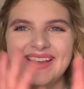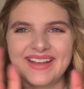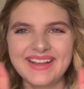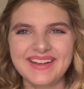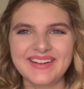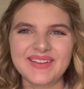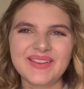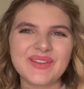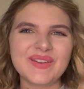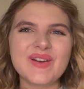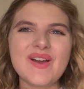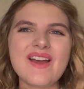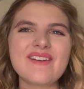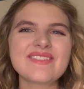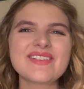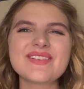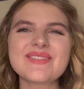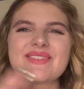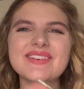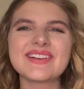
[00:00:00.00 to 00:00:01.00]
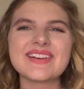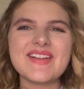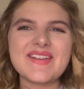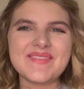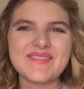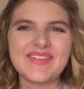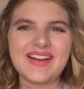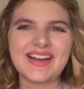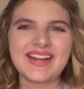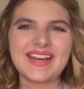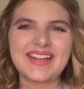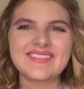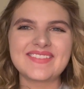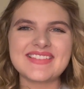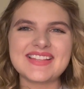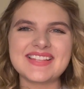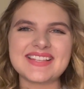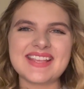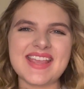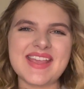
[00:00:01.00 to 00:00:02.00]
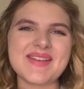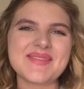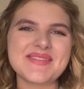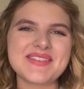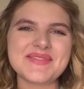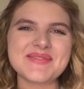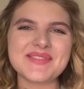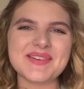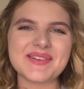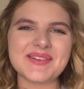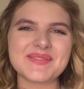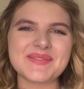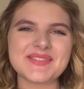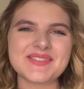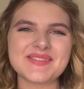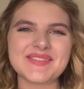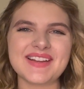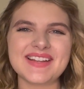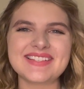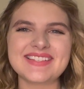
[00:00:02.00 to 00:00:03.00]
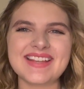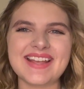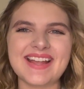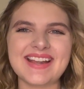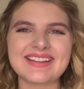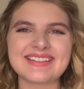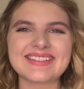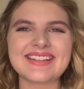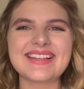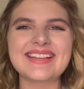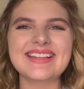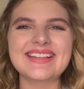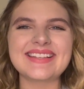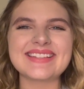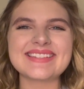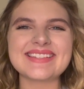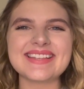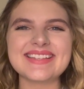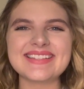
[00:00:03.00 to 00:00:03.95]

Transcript: Hello everyone, my name is Kami, and welcome to my channel, Key to